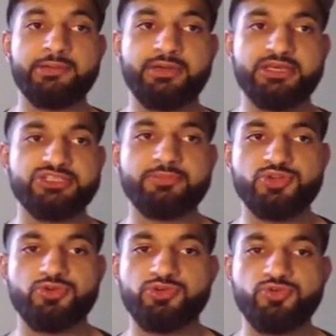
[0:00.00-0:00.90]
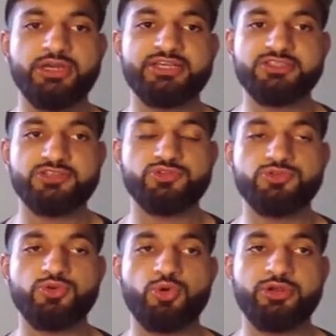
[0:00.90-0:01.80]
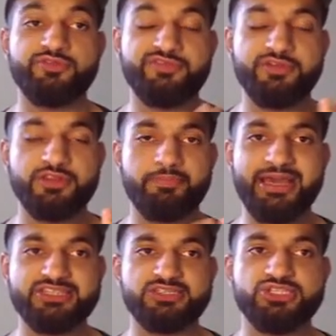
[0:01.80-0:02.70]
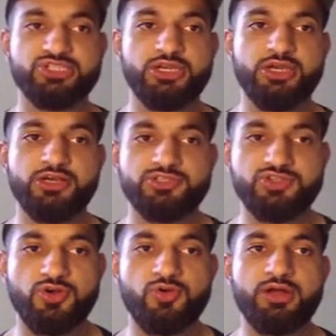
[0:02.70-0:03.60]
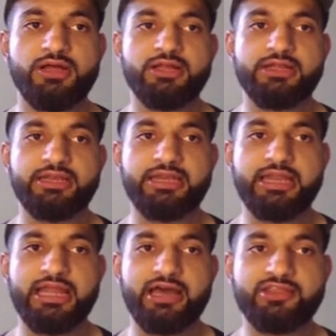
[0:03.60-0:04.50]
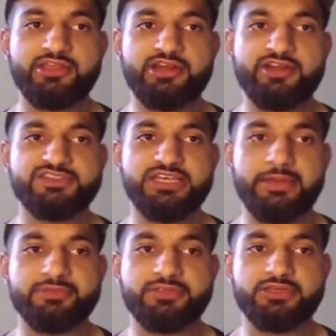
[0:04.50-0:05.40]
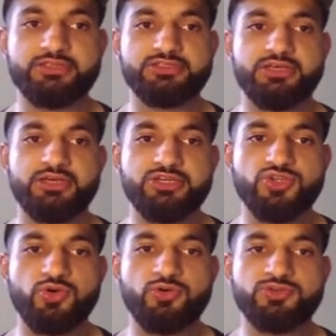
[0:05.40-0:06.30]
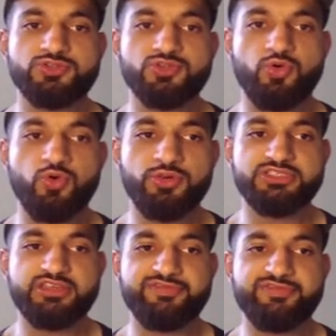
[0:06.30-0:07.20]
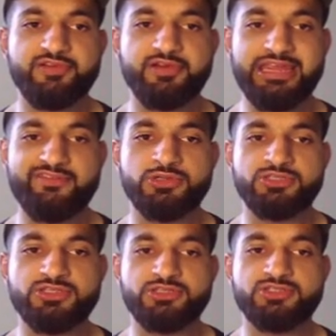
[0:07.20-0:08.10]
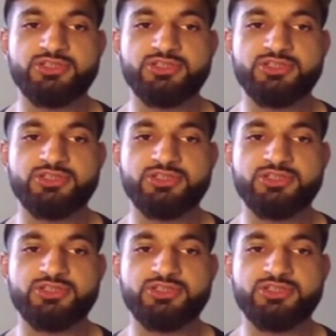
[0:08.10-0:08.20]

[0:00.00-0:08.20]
because um, I'm showing you guys this tutorial for the pets niche. So now that I've typed it, it shows all these different influencers